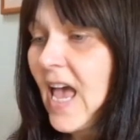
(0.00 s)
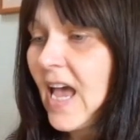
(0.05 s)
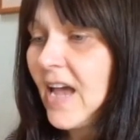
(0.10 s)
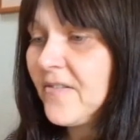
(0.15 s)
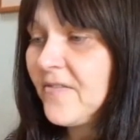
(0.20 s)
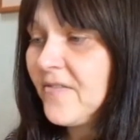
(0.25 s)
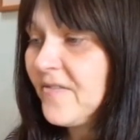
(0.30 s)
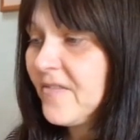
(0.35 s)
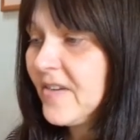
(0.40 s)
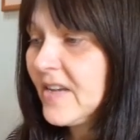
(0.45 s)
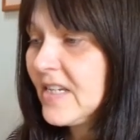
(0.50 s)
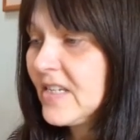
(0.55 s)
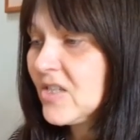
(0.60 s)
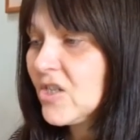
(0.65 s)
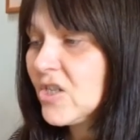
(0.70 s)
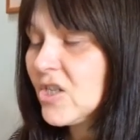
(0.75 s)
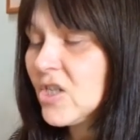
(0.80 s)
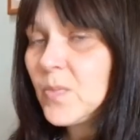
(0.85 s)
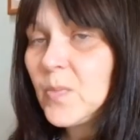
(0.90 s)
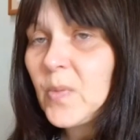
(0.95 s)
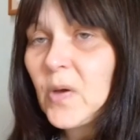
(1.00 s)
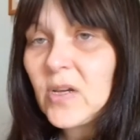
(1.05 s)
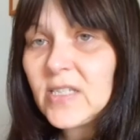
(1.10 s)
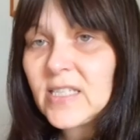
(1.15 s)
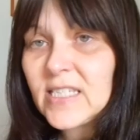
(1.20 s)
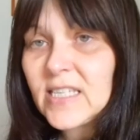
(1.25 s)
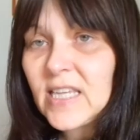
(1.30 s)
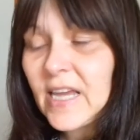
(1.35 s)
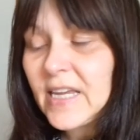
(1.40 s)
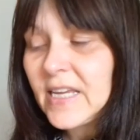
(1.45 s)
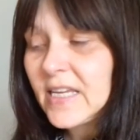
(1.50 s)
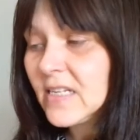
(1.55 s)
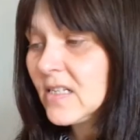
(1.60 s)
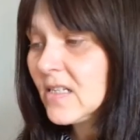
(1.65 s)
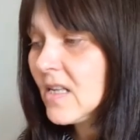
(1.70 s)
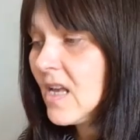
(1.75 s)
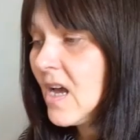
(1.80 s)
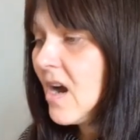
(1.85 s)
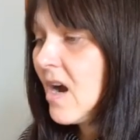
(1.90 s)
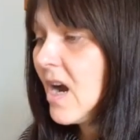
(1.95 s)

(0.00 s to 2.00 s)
and fees just per sale.